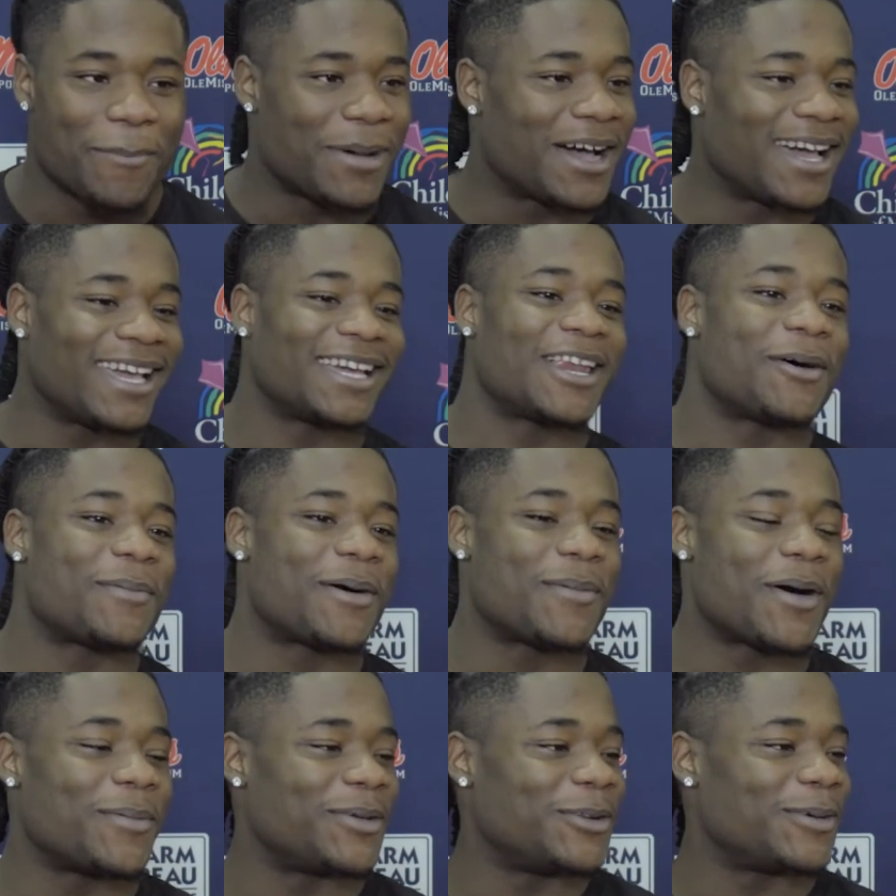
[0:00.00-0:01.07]
my like, my
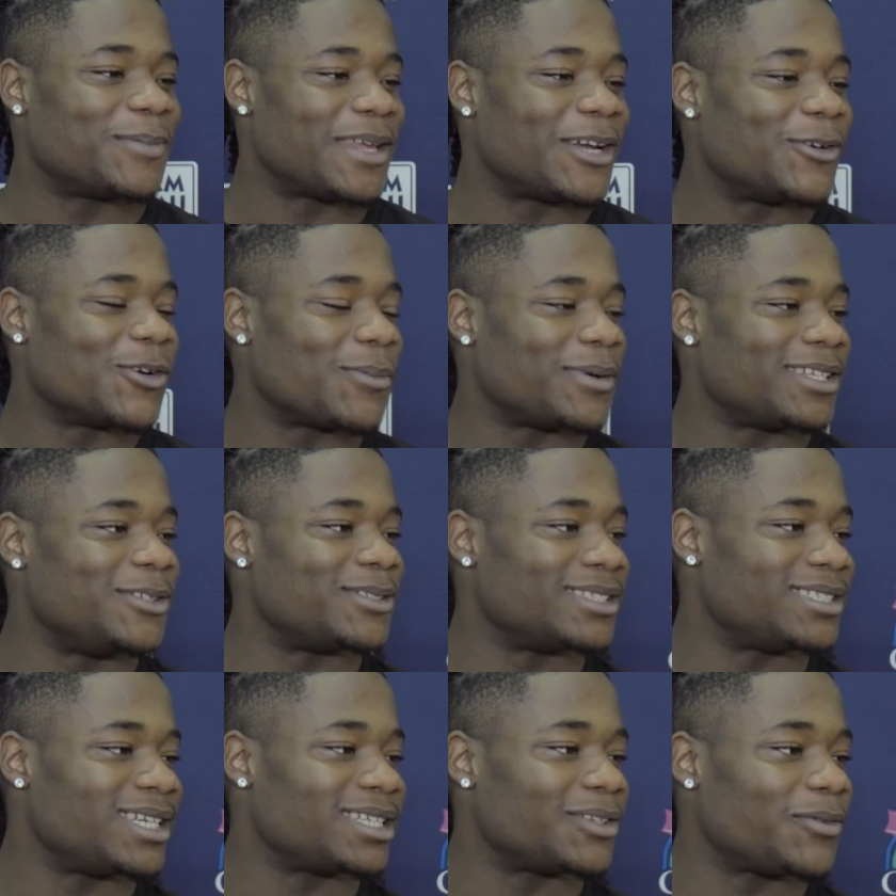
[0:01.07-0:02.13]
mom and them, they grew up a Houston
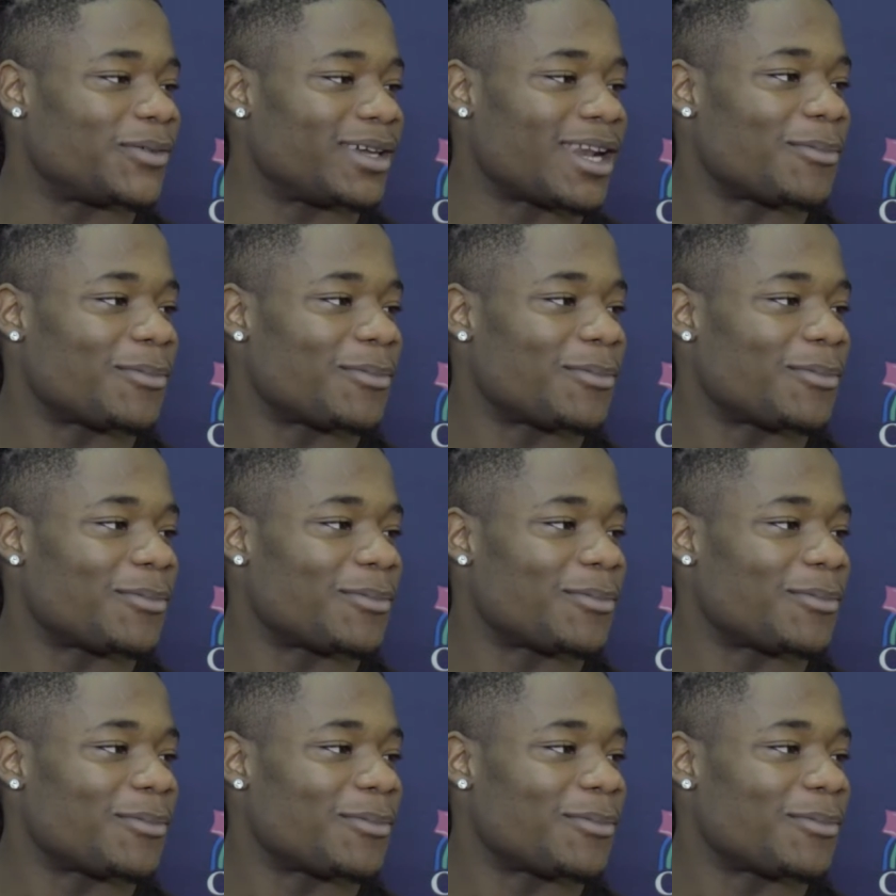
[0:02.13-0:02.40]
Texas fan.